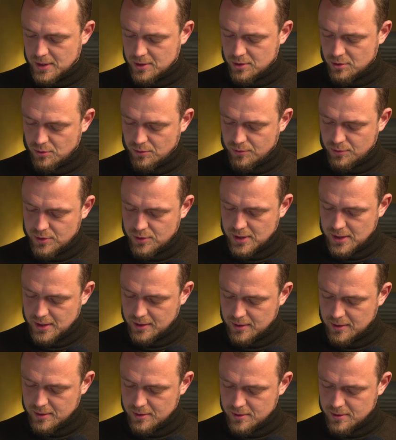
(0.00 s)
So if we take
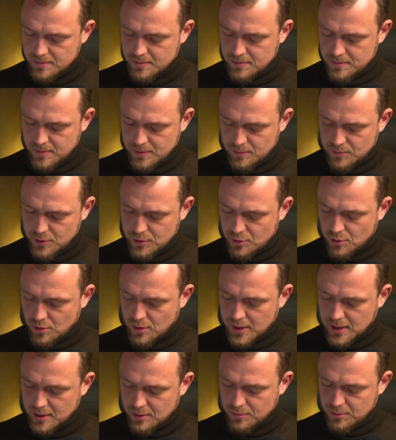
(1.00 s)
this and we draw
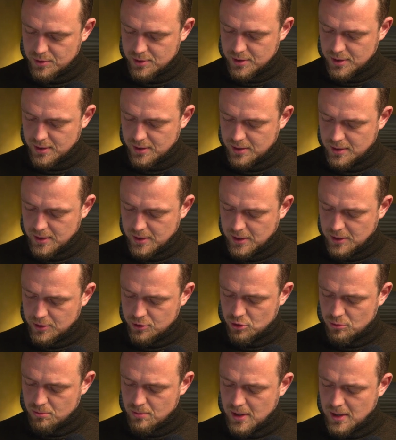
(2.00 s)
it out, we say,
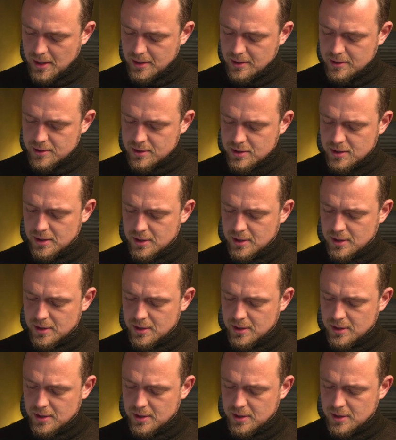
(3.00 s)
so mind is